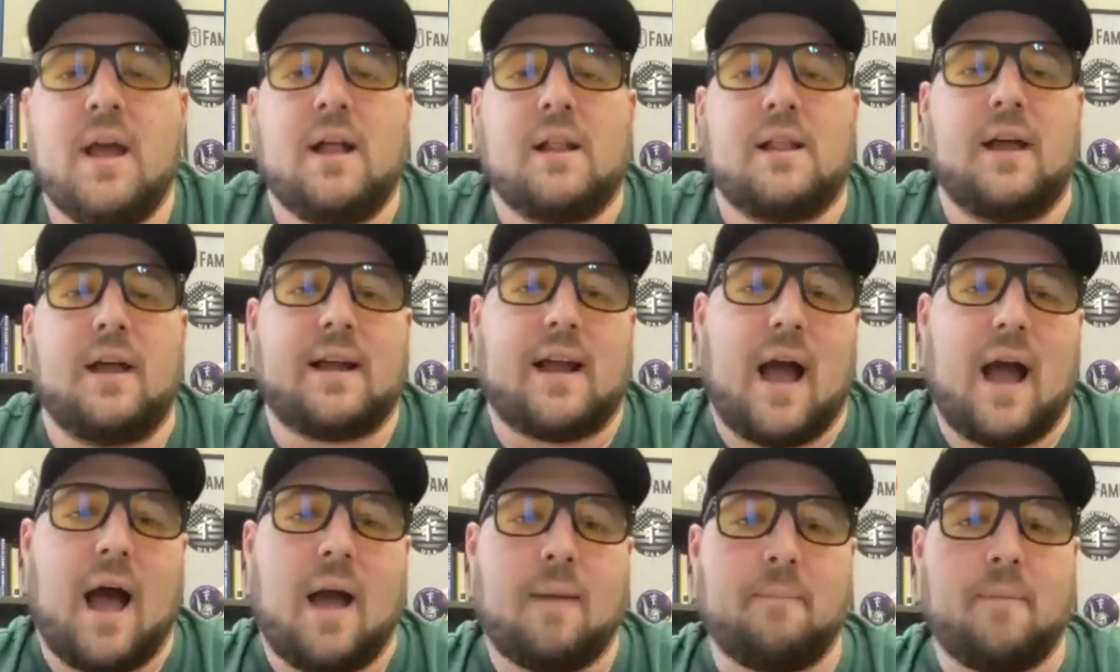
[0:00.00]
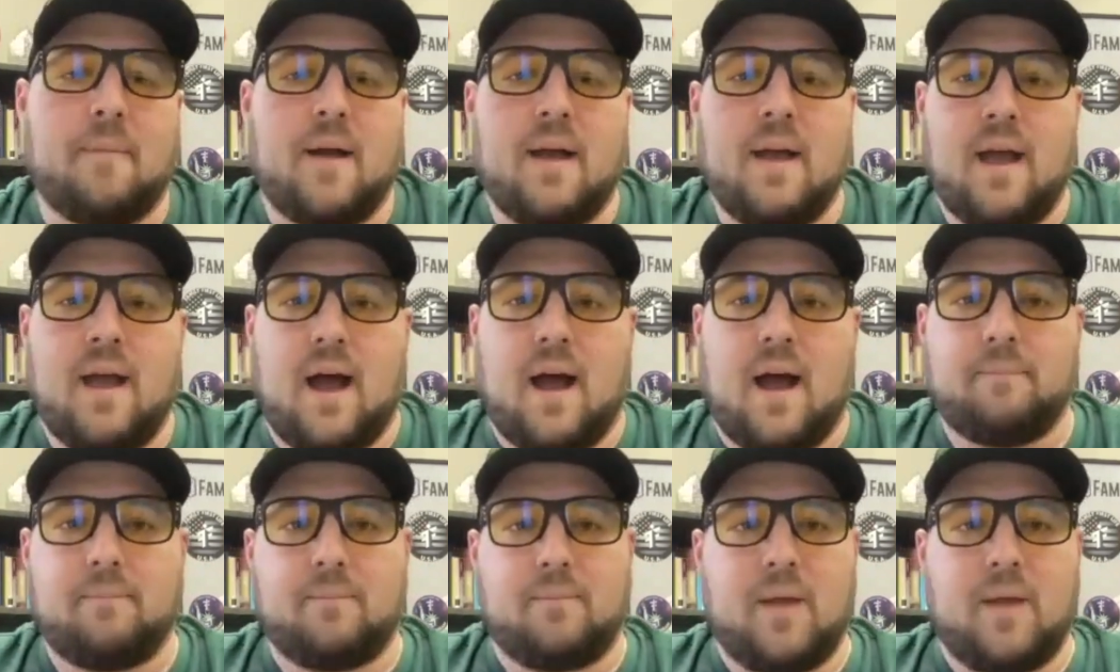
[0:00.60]
Like
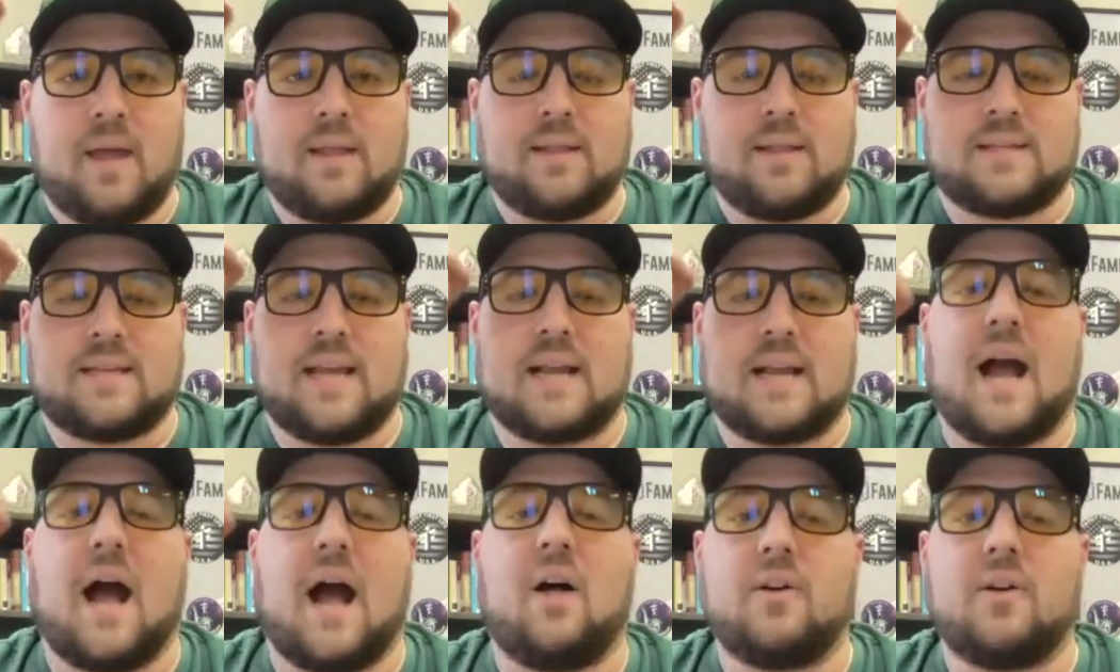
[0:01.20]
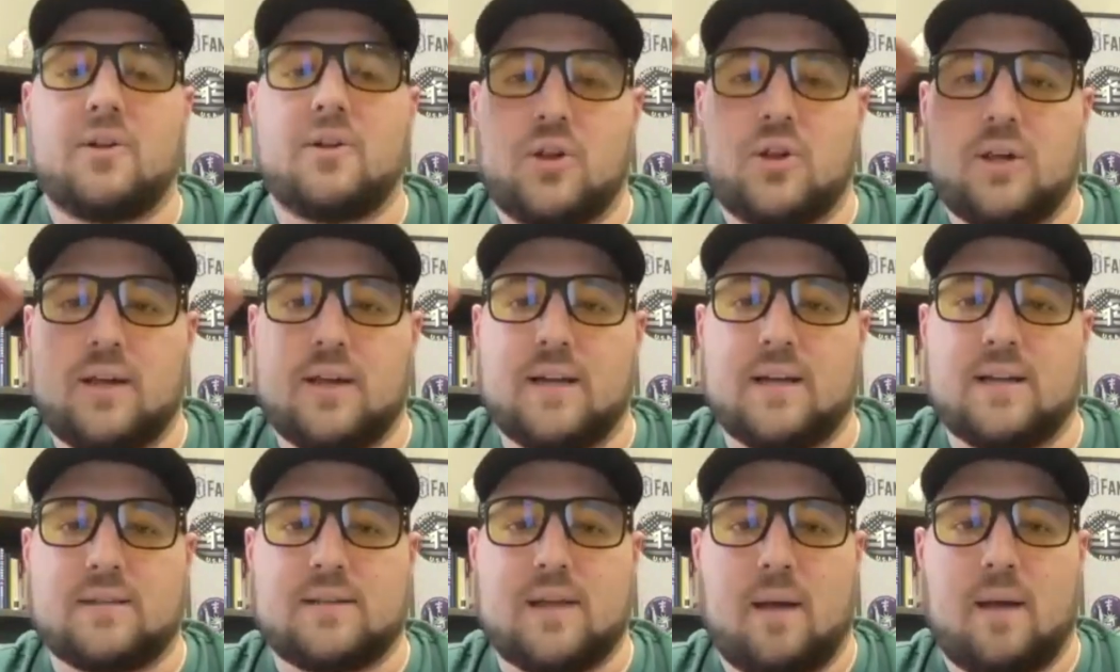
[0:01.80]
the psychology
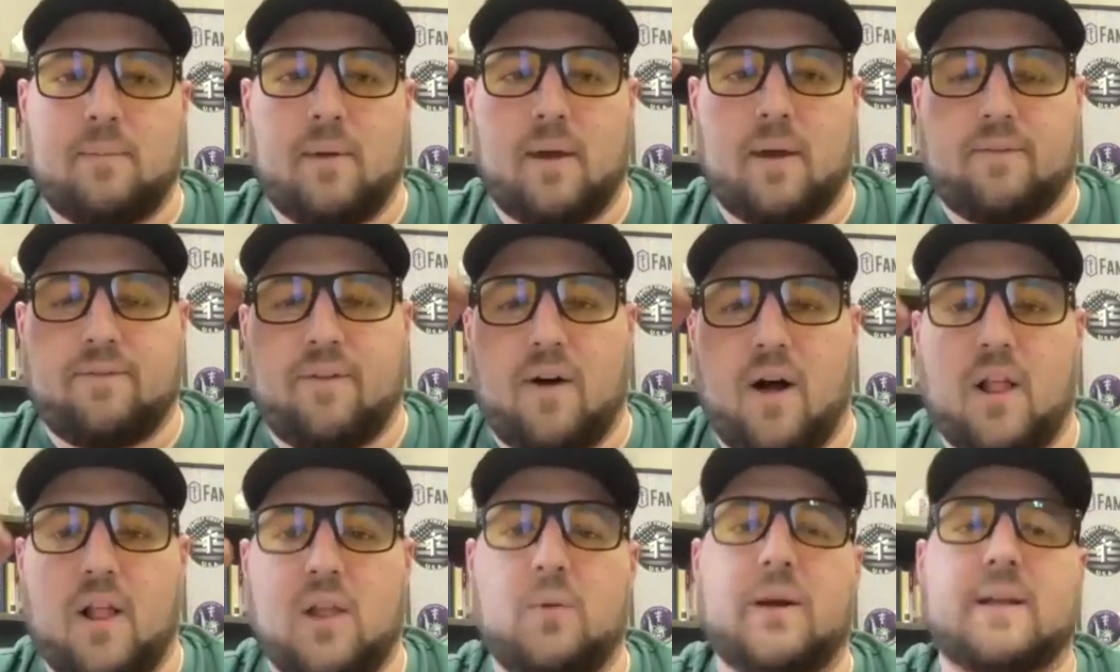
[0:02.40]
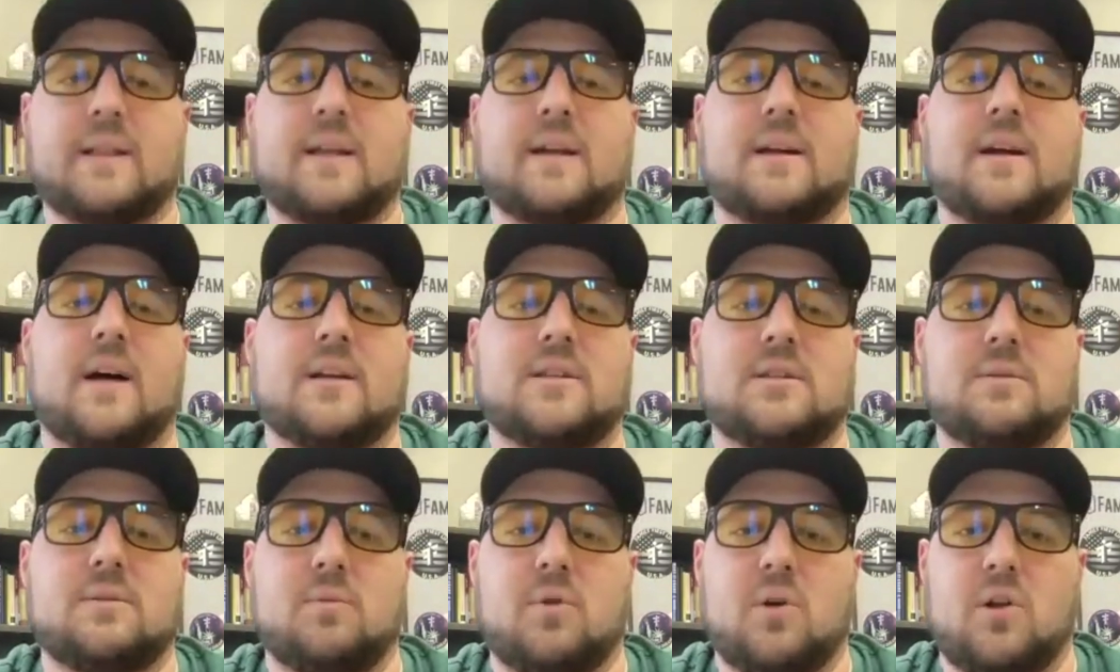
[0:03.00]
is I'm like following the
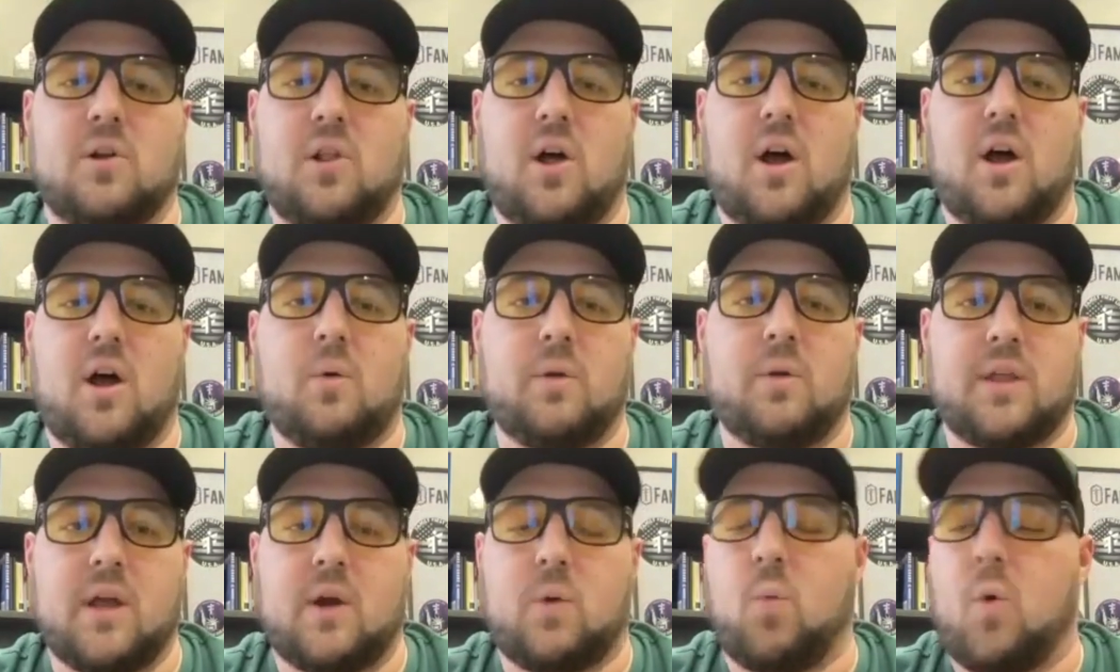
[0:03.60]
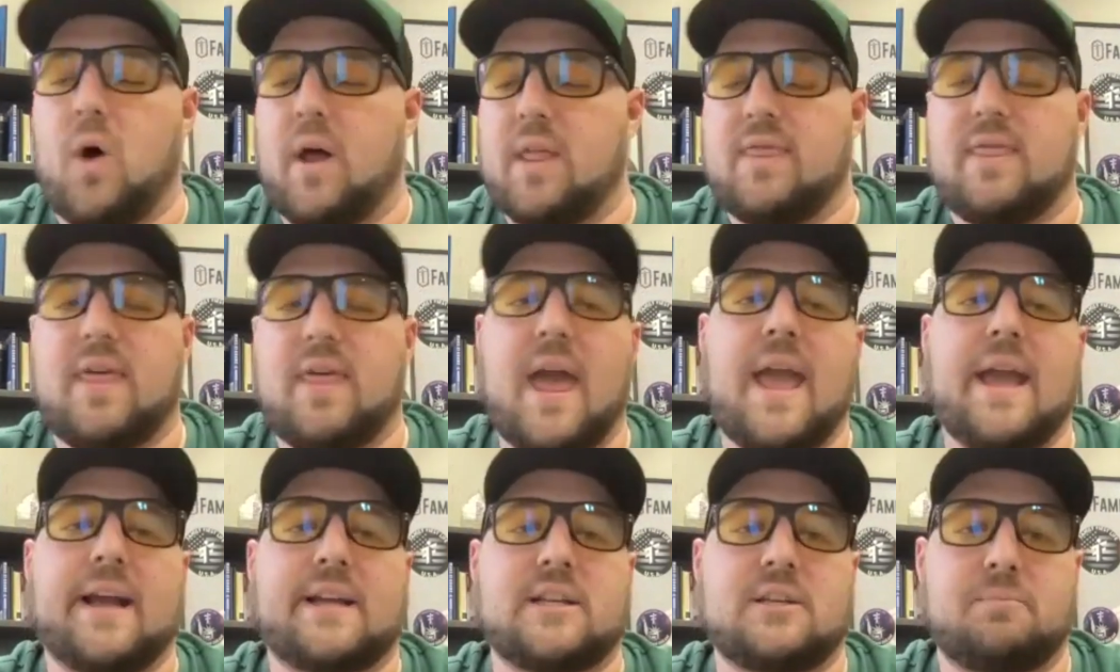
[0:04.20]
customer along with like what
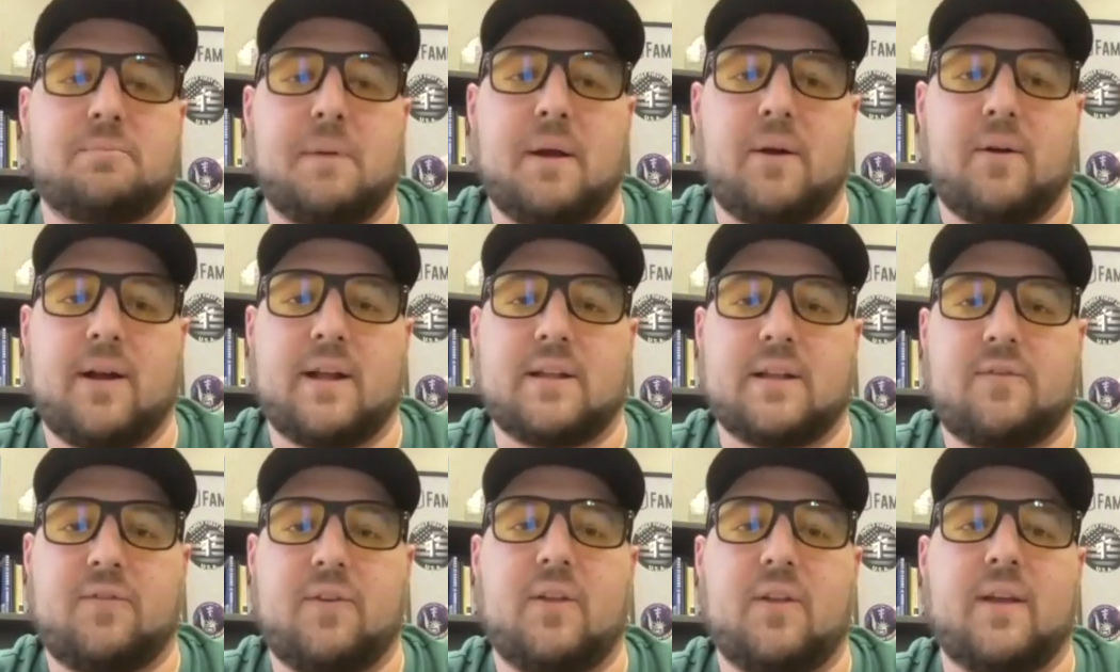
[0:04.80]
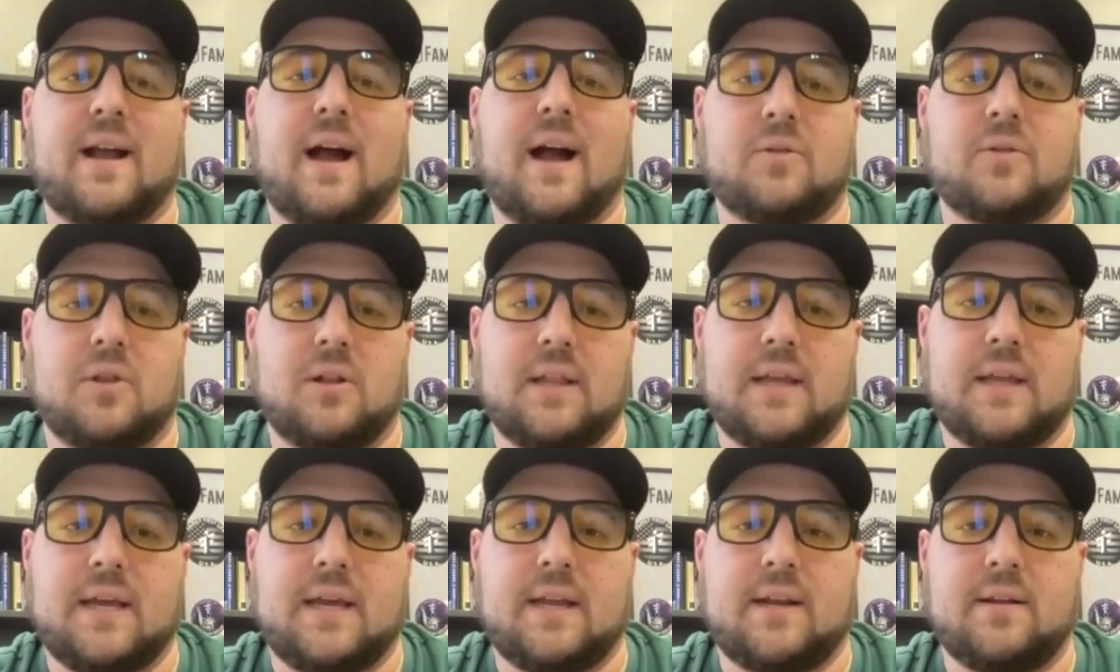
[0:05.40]
they experience filling out the
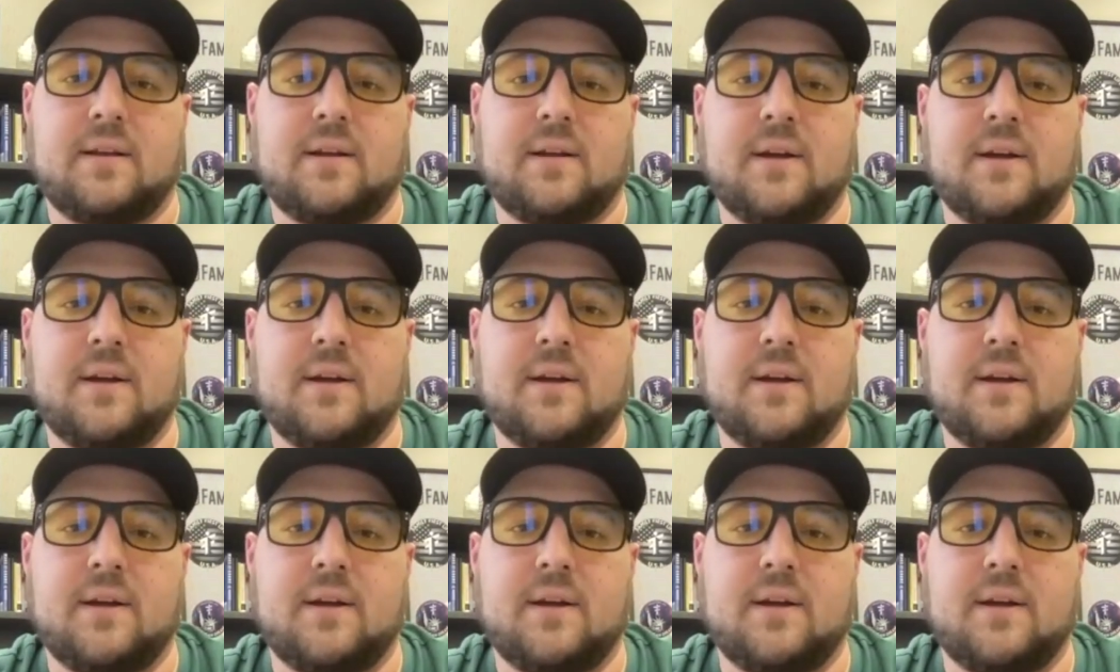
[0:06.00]
lead.